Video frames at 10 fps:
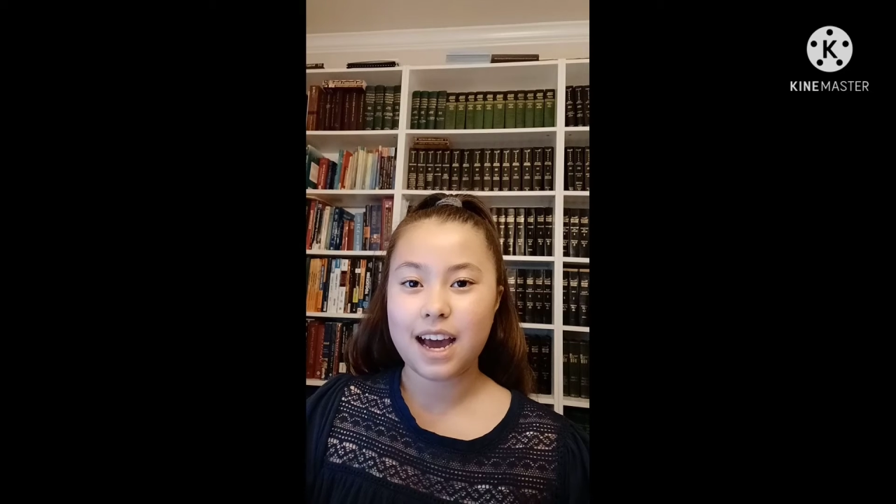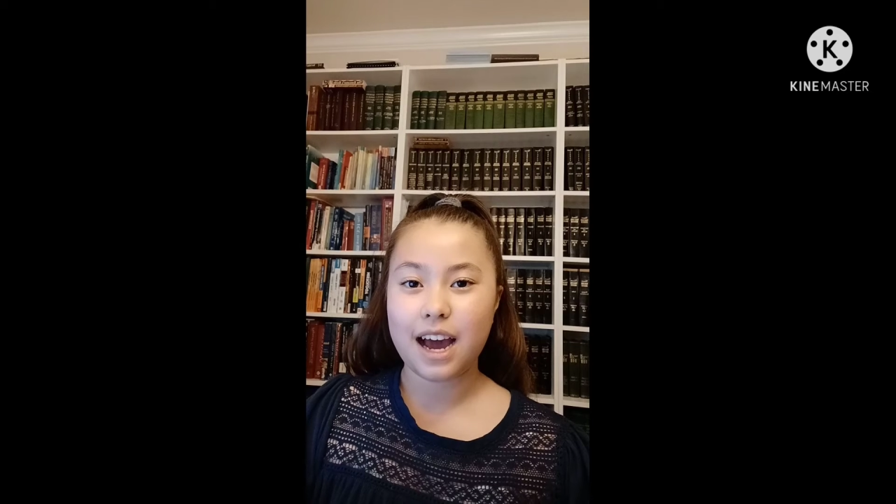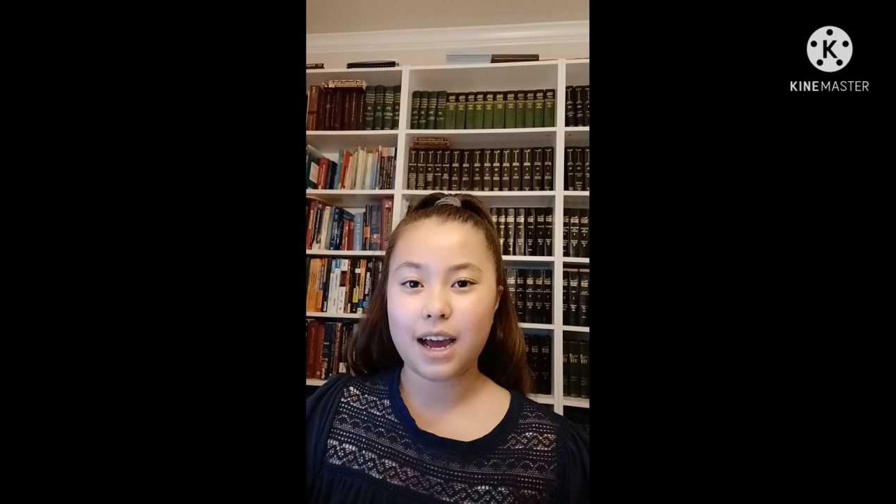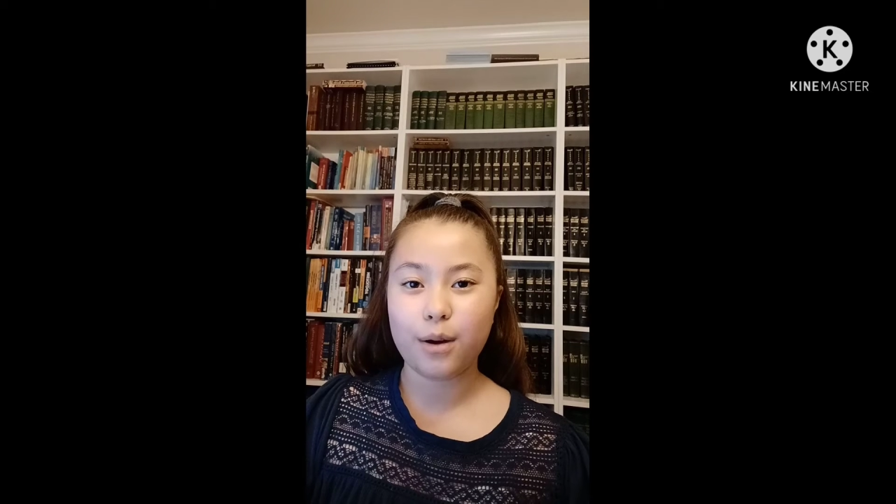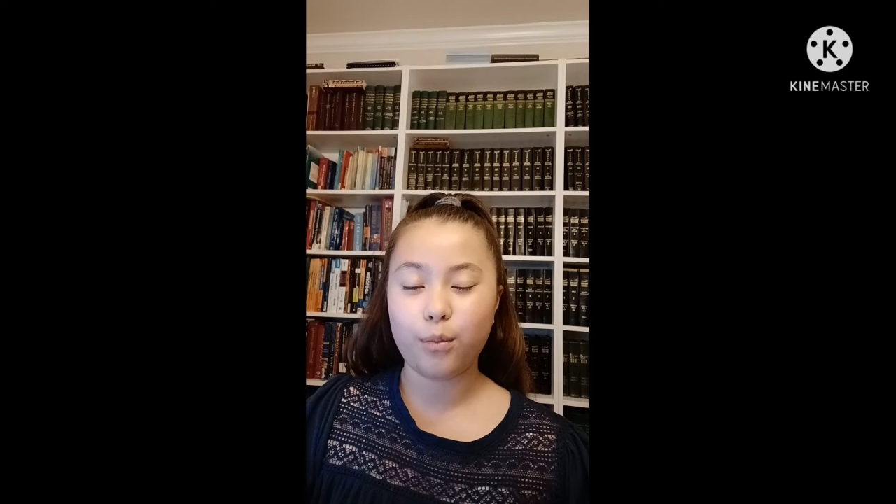
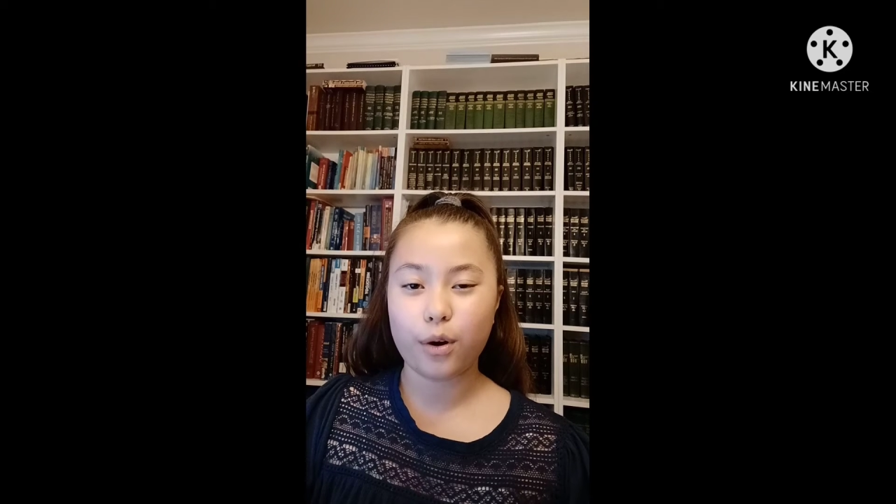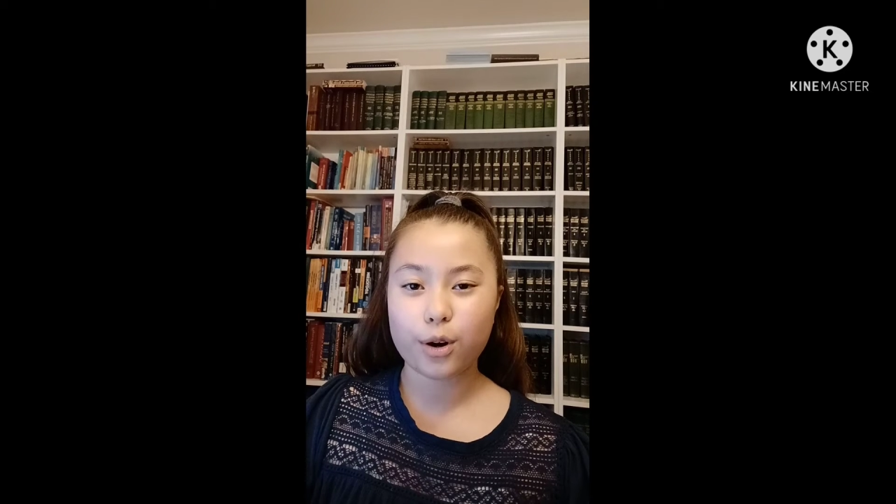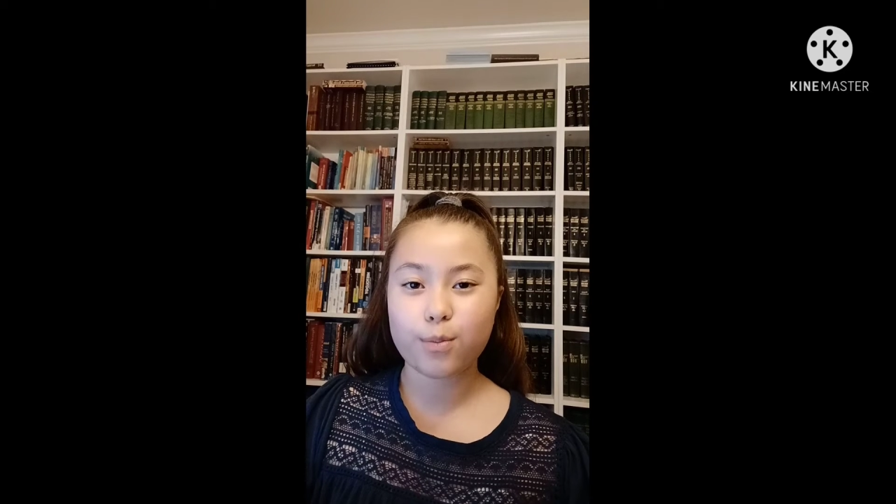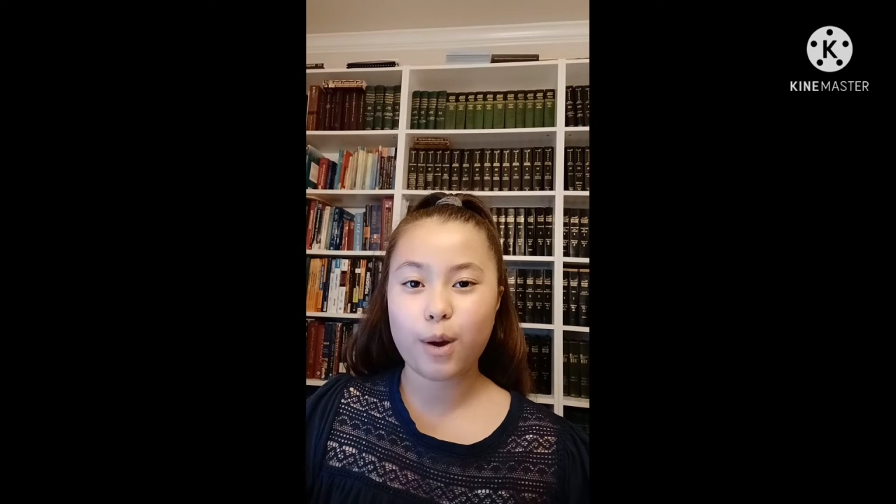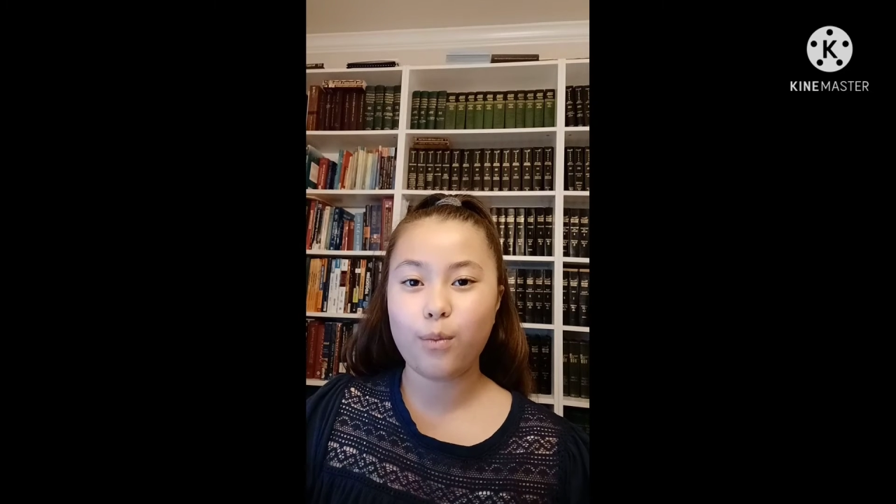I
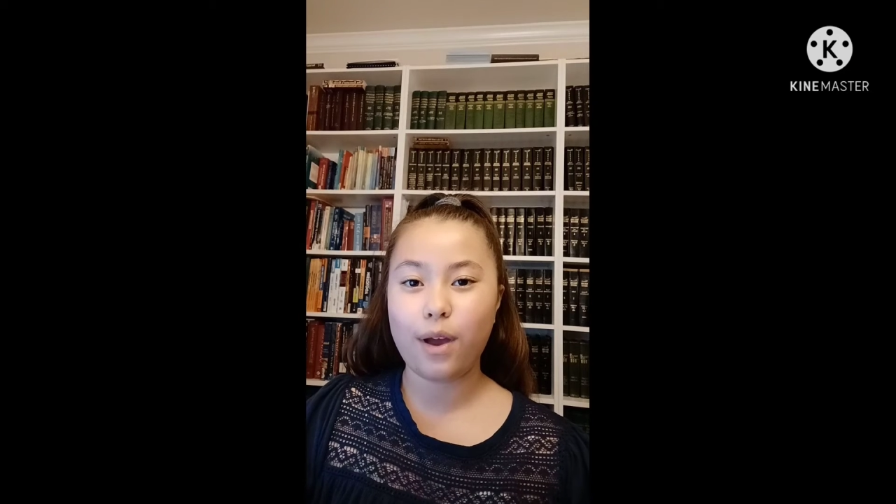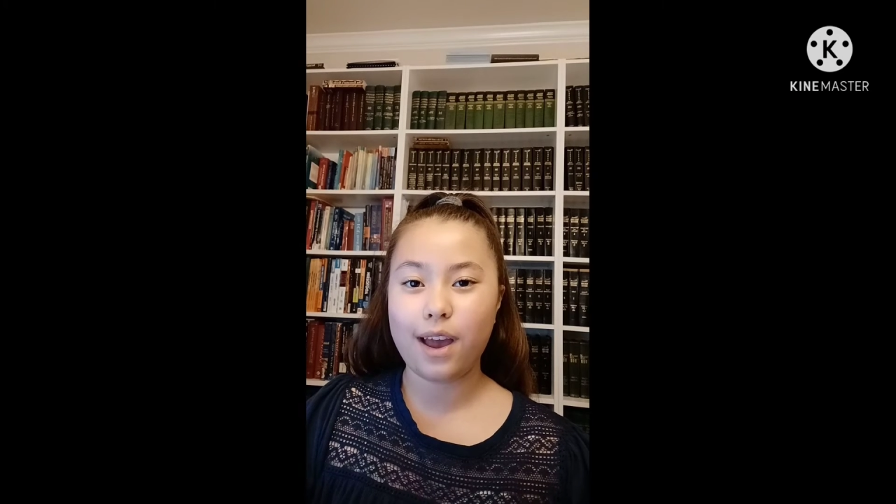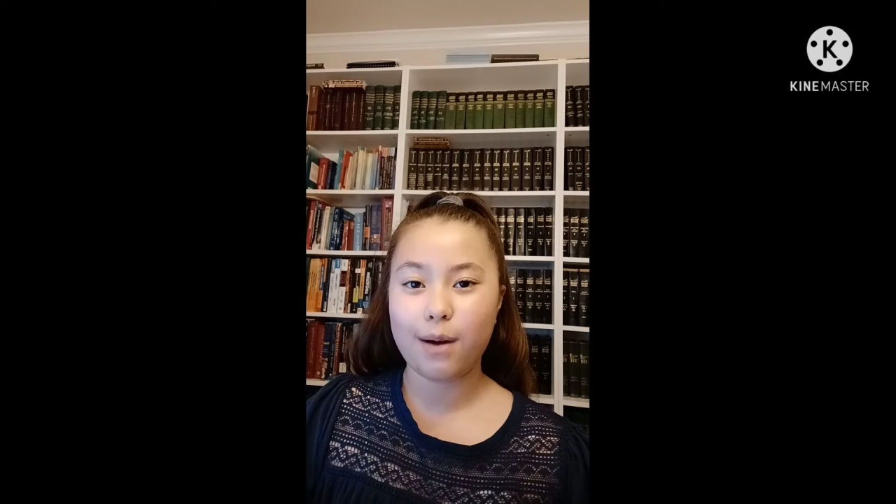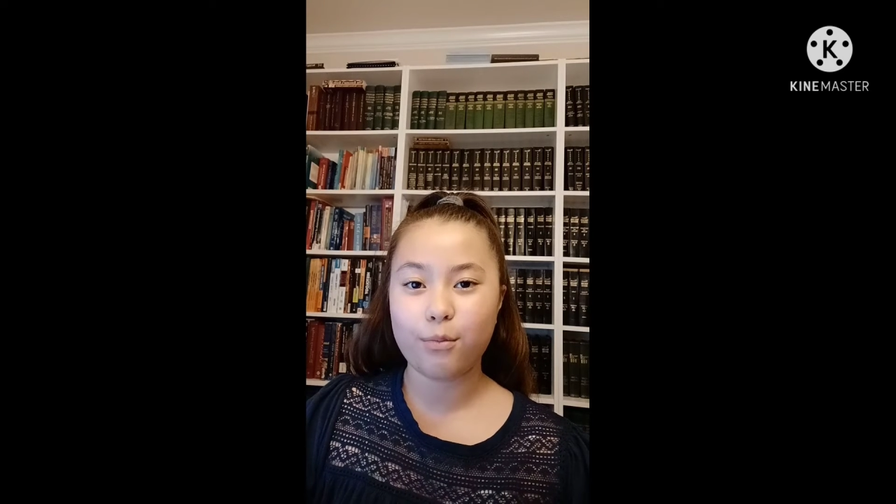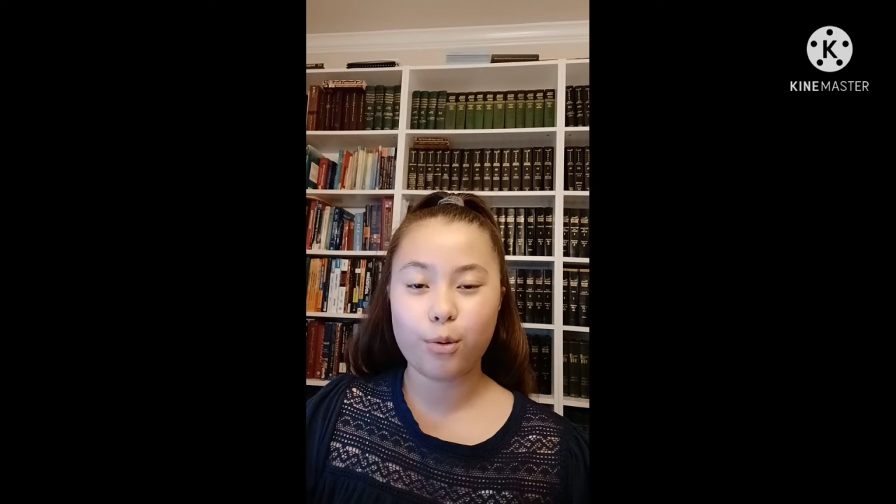worked my way
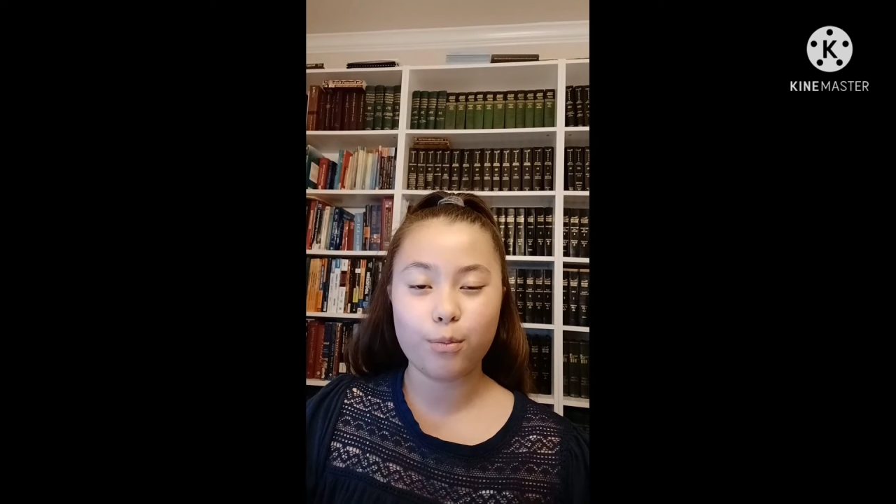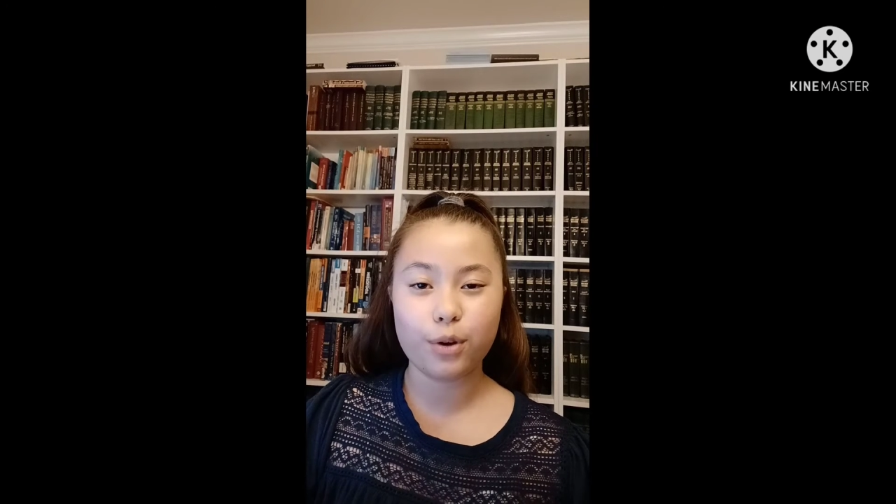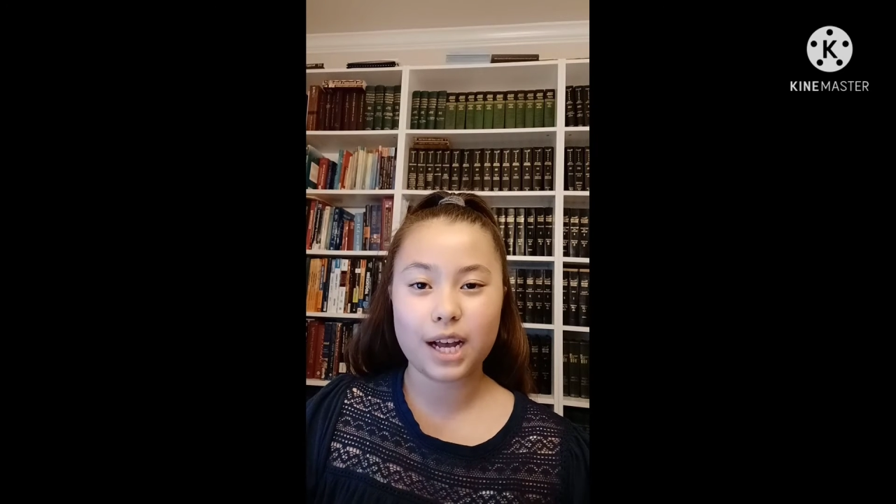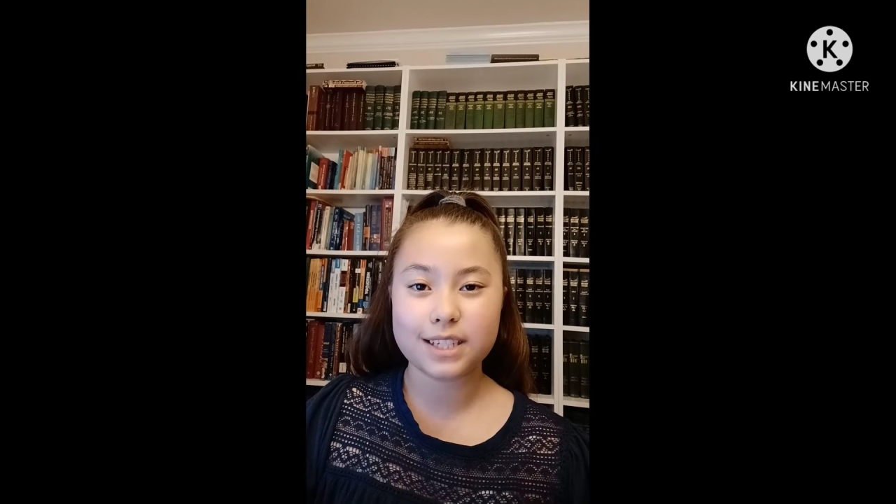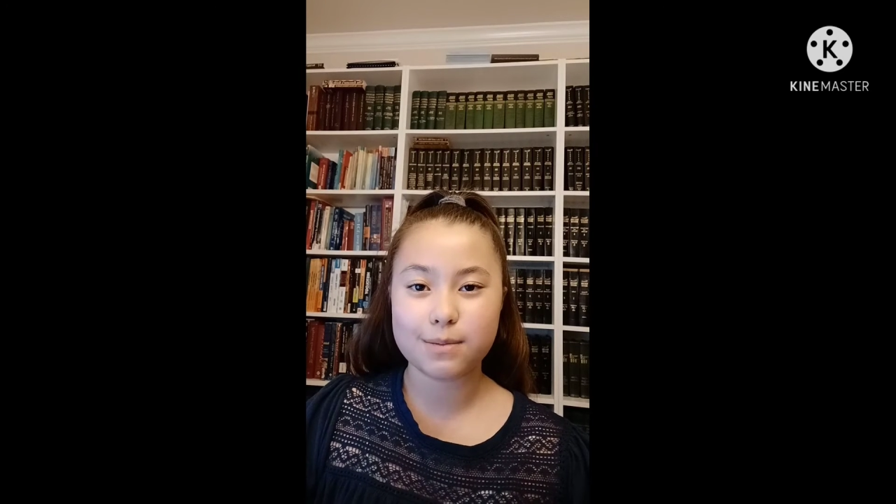up from
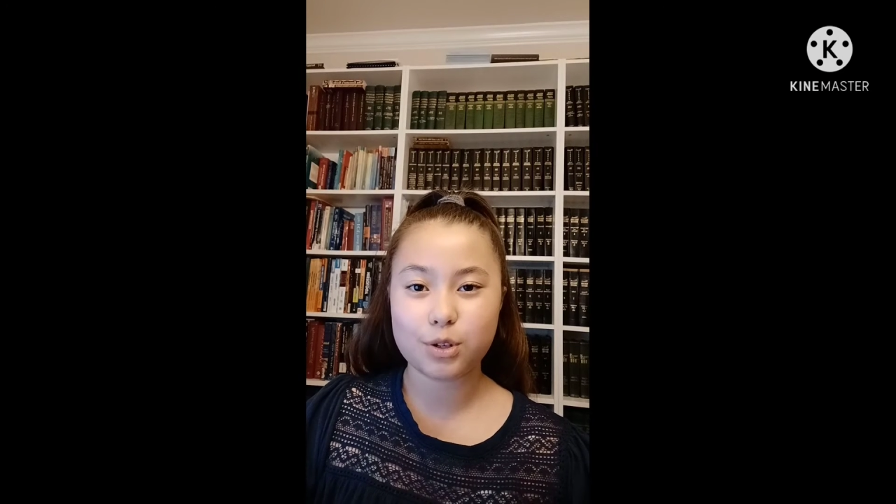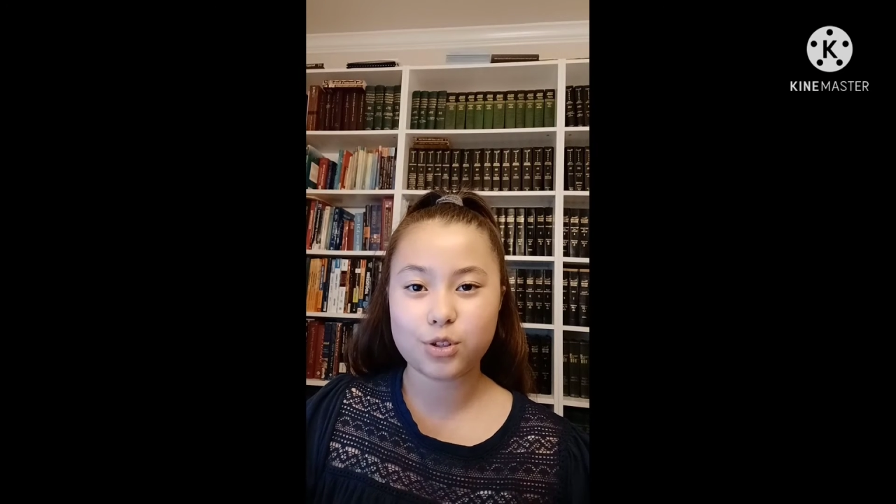customer